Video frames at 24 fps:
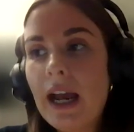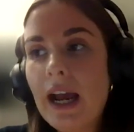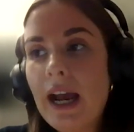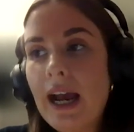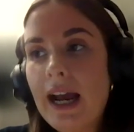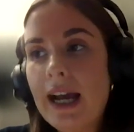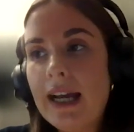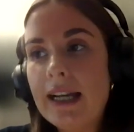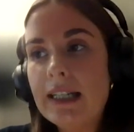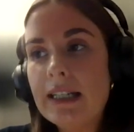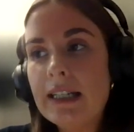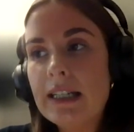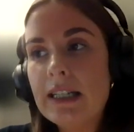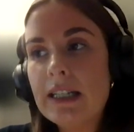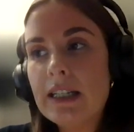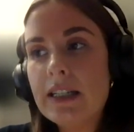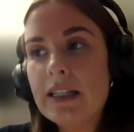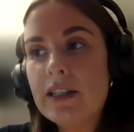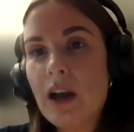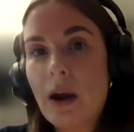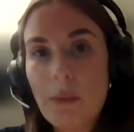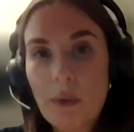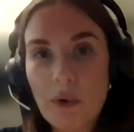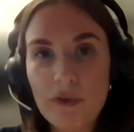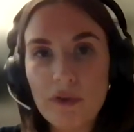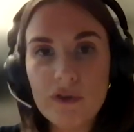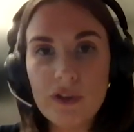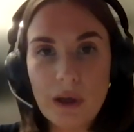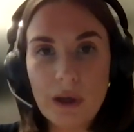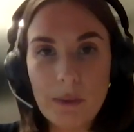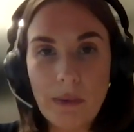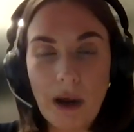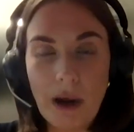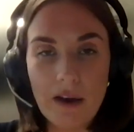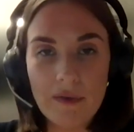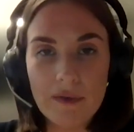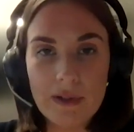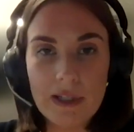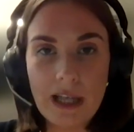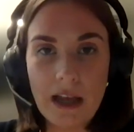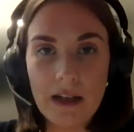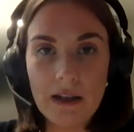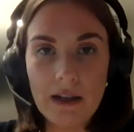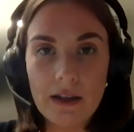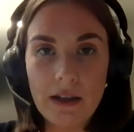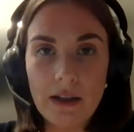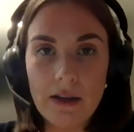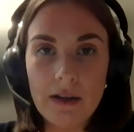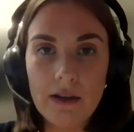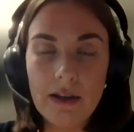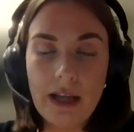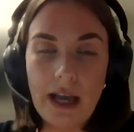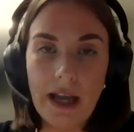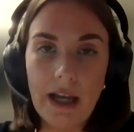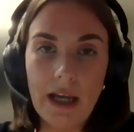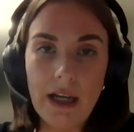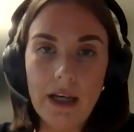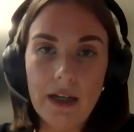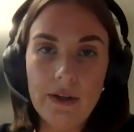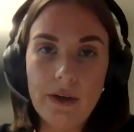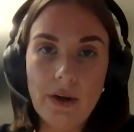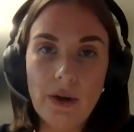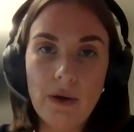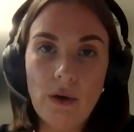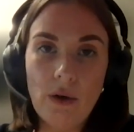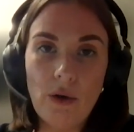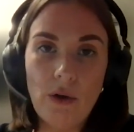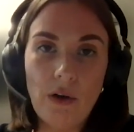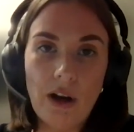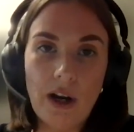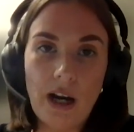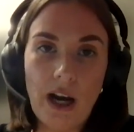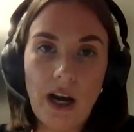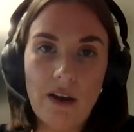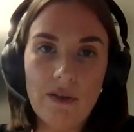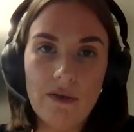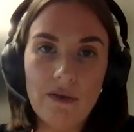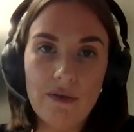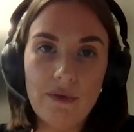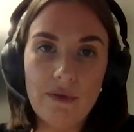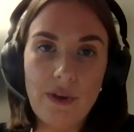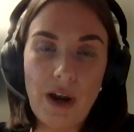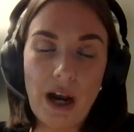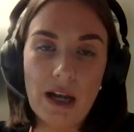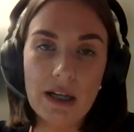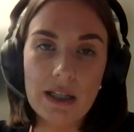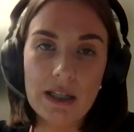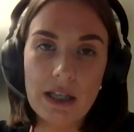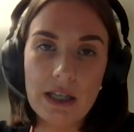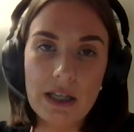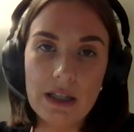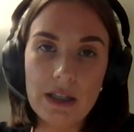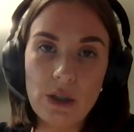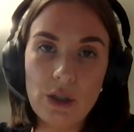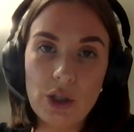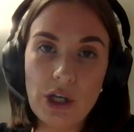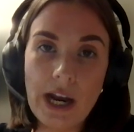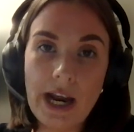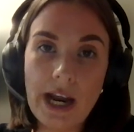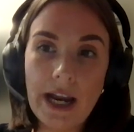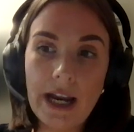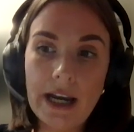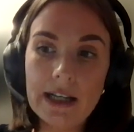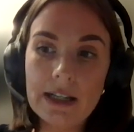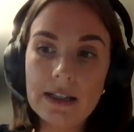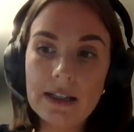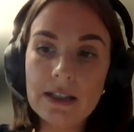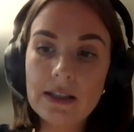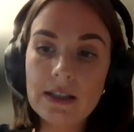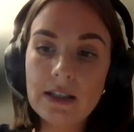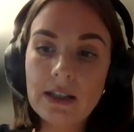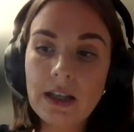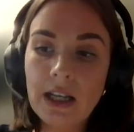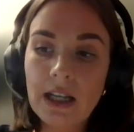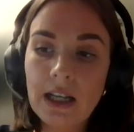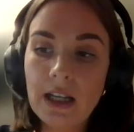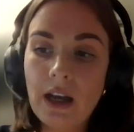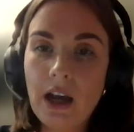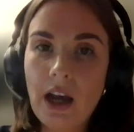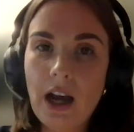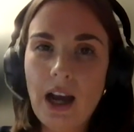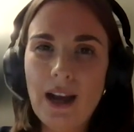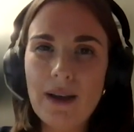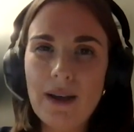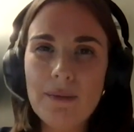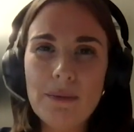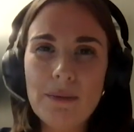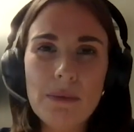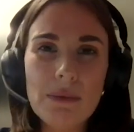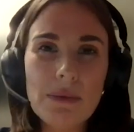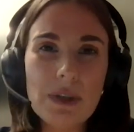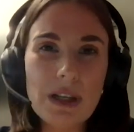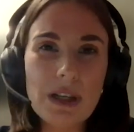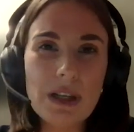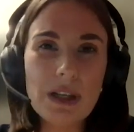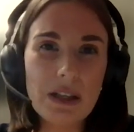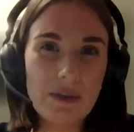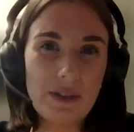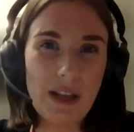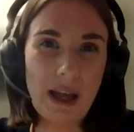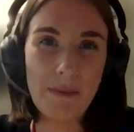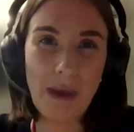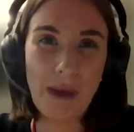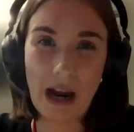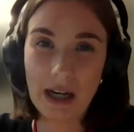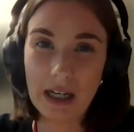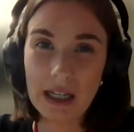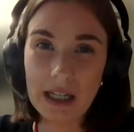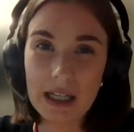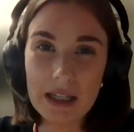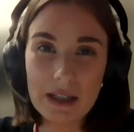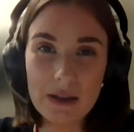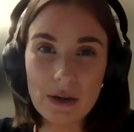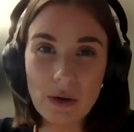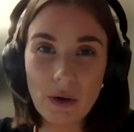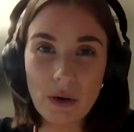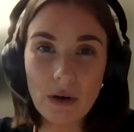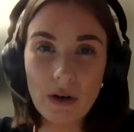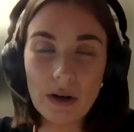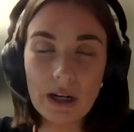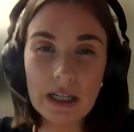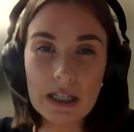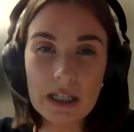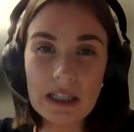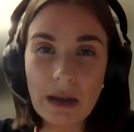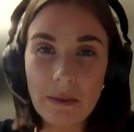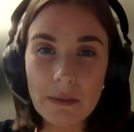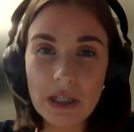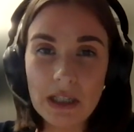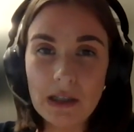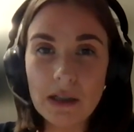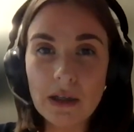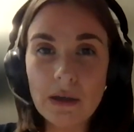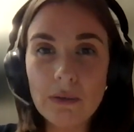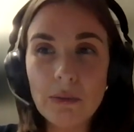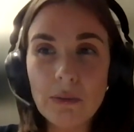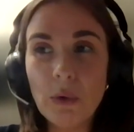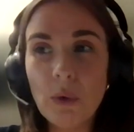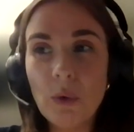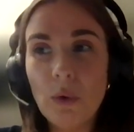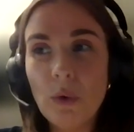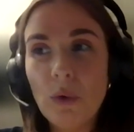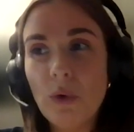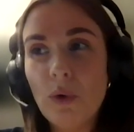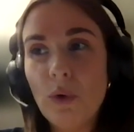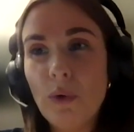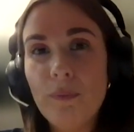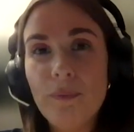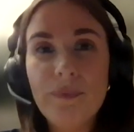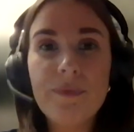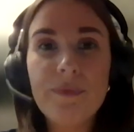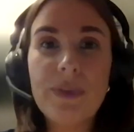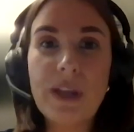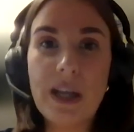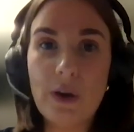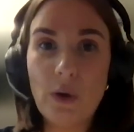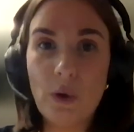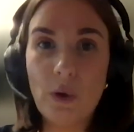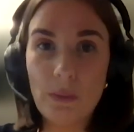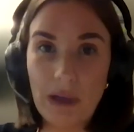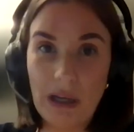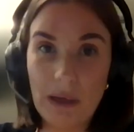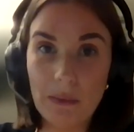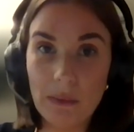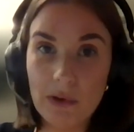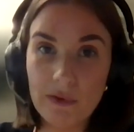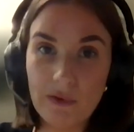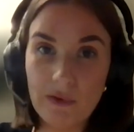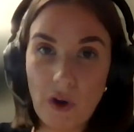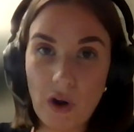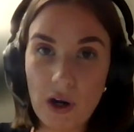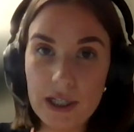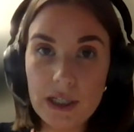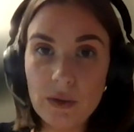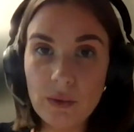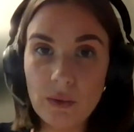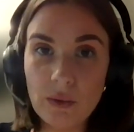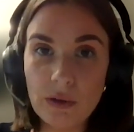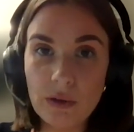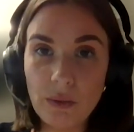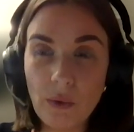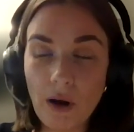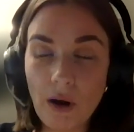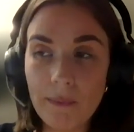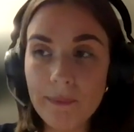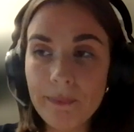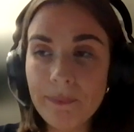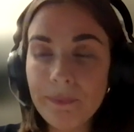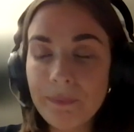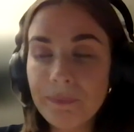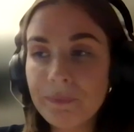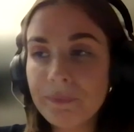And some of them have said that they no longer have access to checks if their bank is not accepting them or they're not being provided with one